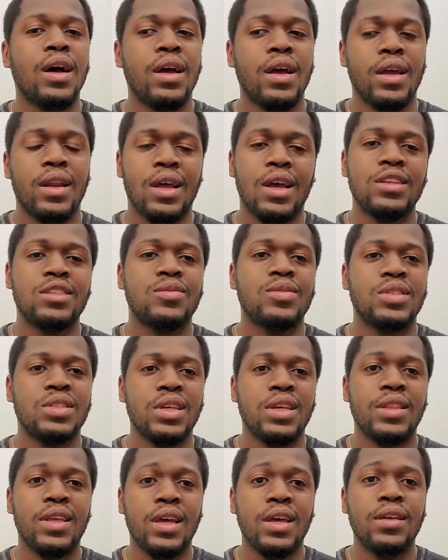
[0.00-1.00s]
and I just want to
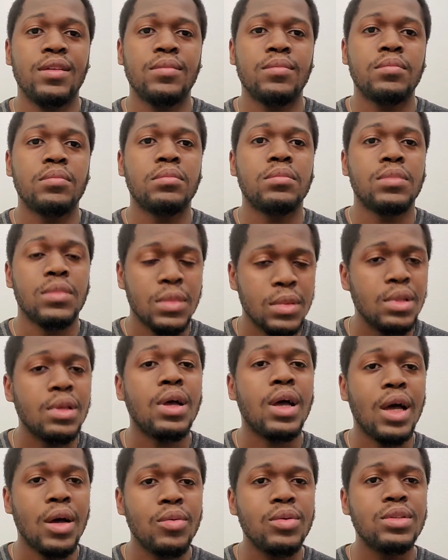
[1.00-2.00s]
say that
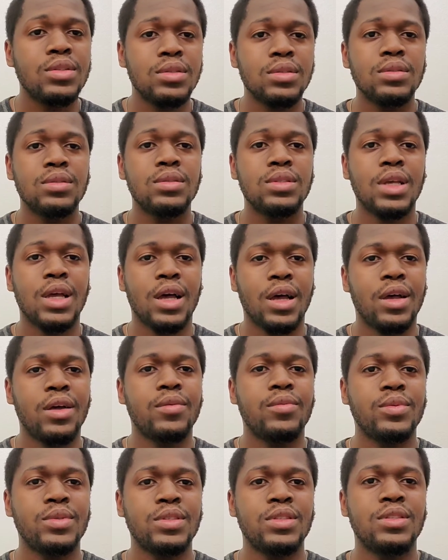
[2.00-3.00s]
I was
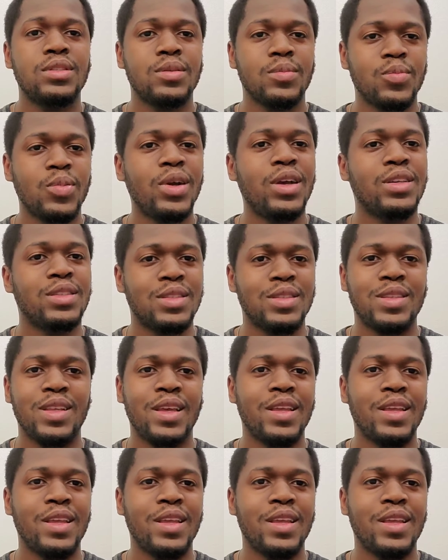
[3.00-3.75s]
impressed.